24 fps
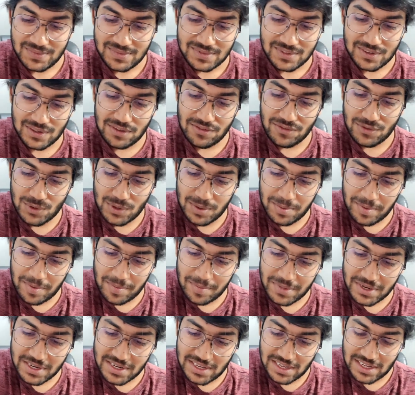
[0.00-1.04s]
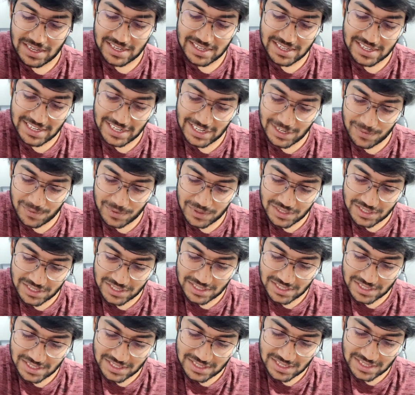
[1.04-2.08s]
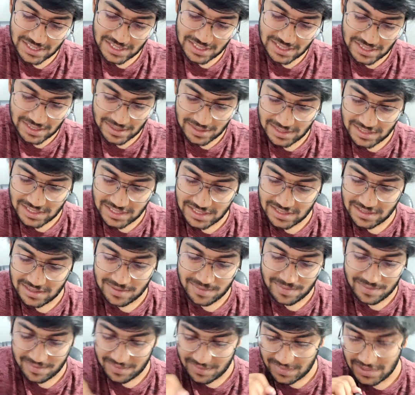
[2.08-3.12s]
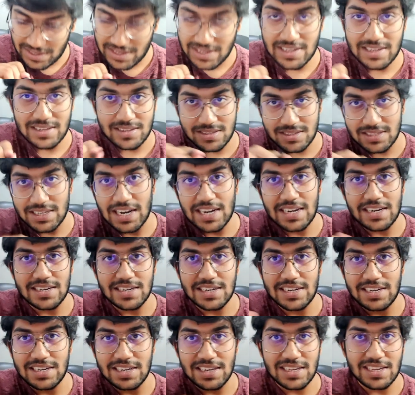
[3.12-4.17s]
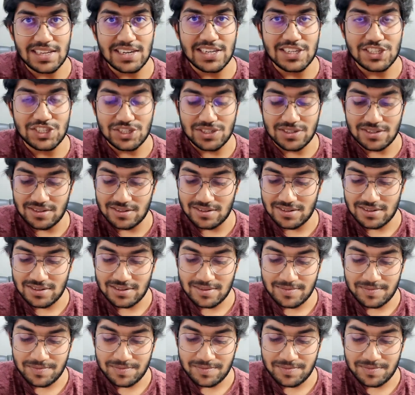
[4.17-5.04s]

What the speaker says: So if you remember, it was the standard integration.